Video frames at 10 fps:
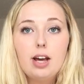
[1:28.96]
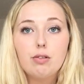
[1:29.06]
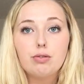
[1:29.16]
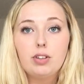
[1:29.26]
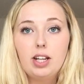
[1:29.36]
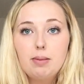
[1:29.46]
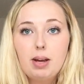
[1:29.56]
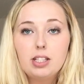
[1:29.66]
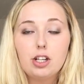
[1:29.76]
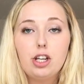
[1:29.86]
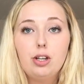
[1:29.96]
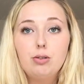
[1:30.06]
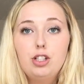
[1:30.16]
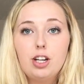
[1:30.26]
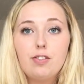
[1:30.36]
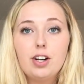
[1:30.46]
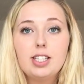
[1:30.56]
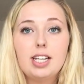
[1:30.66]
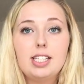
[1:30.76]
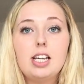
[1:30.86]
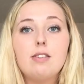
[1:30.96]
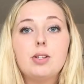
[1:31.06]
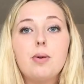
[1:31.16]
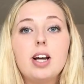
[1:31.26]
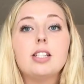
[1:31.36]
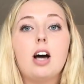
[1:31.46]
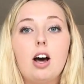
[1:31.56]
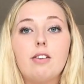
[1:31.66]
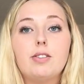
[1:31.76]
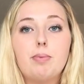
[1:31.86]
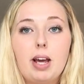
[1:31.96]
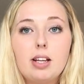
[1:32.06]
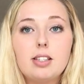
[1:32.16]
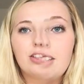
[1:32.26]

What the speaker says: it really makes a huge difference and saves you a ton of space.